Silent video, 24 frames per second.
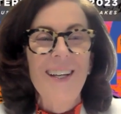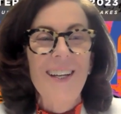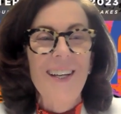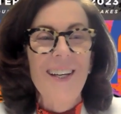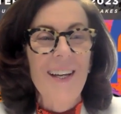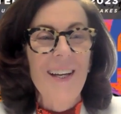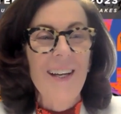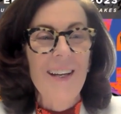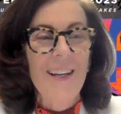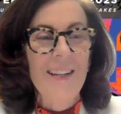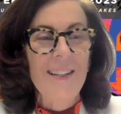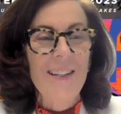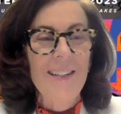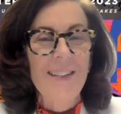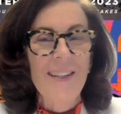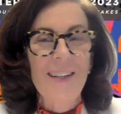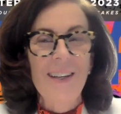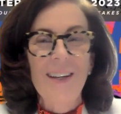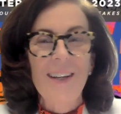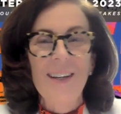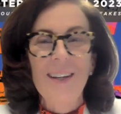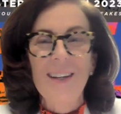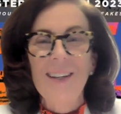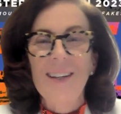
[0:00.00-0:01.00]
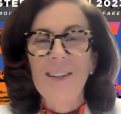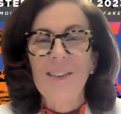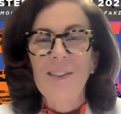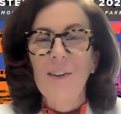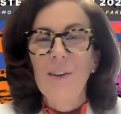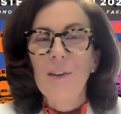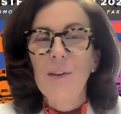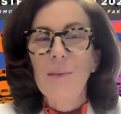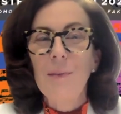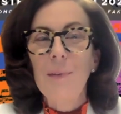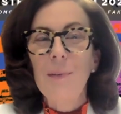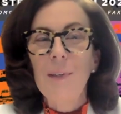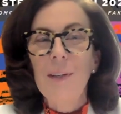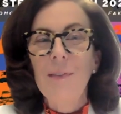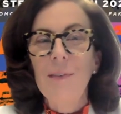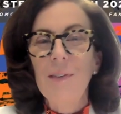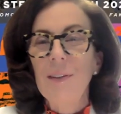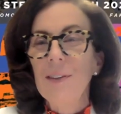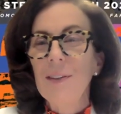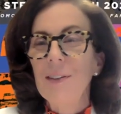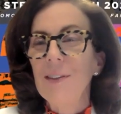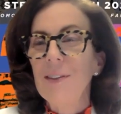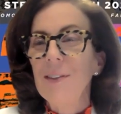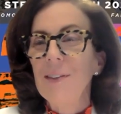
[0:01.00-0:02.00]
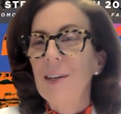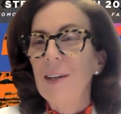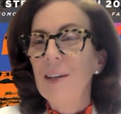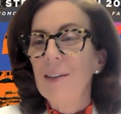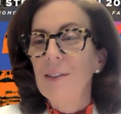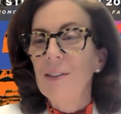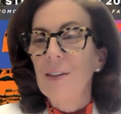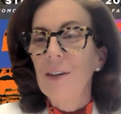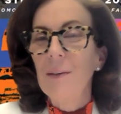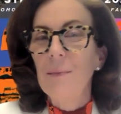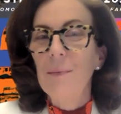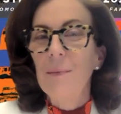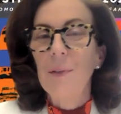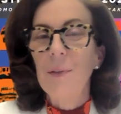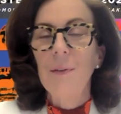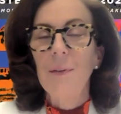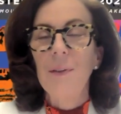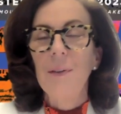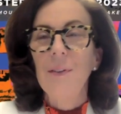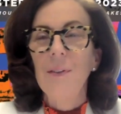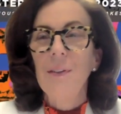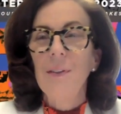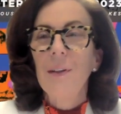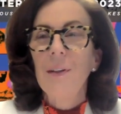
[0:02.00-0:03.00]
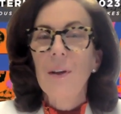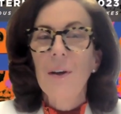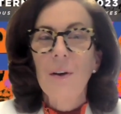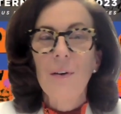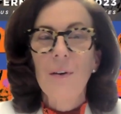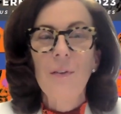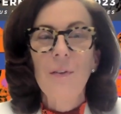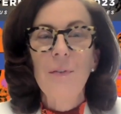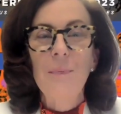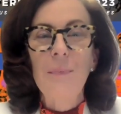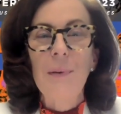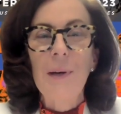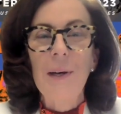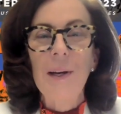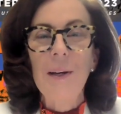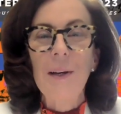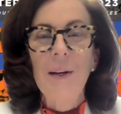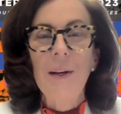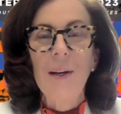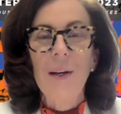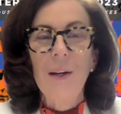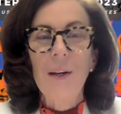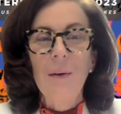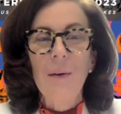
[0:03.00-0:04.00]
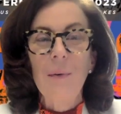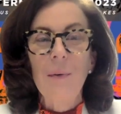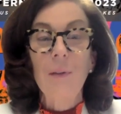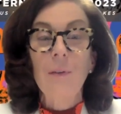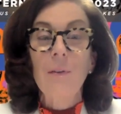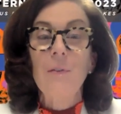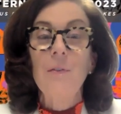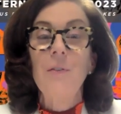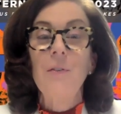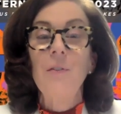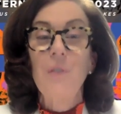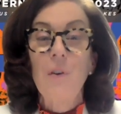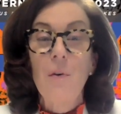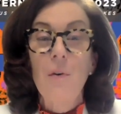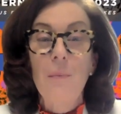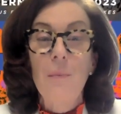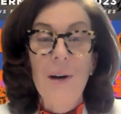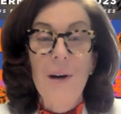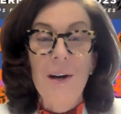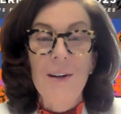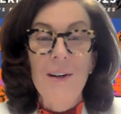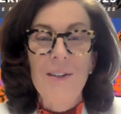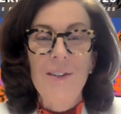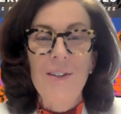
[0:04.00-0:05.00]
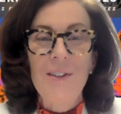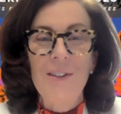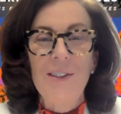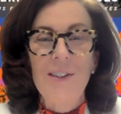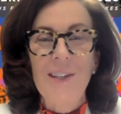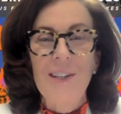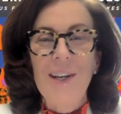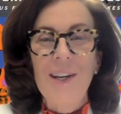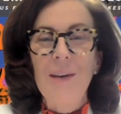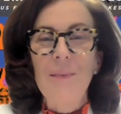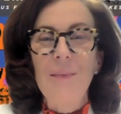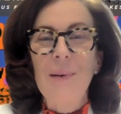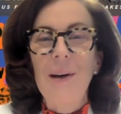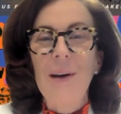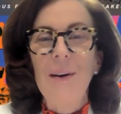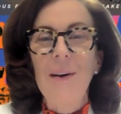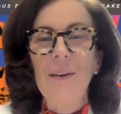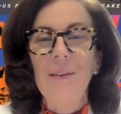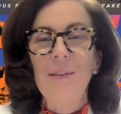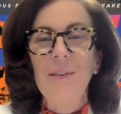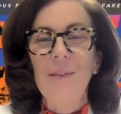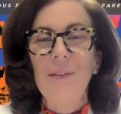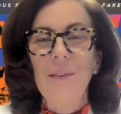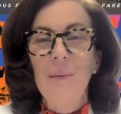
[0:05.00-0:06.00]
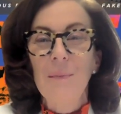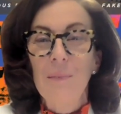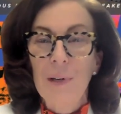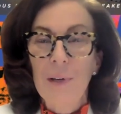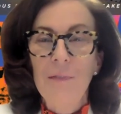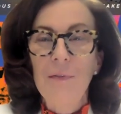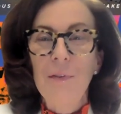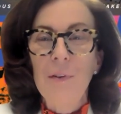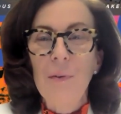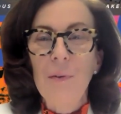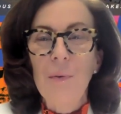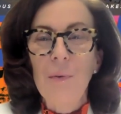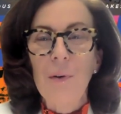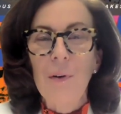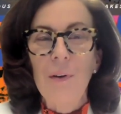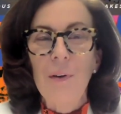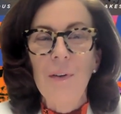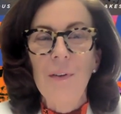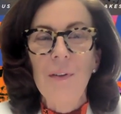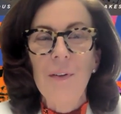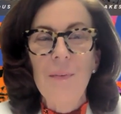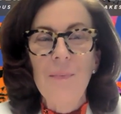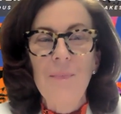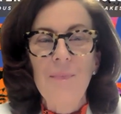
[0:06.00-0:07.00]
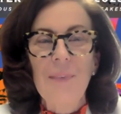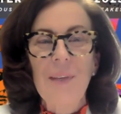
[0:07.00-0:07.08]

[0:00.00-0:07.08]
And uh, it's hard to believe that this day has come to its close, but we learned so much today about the Brave New World.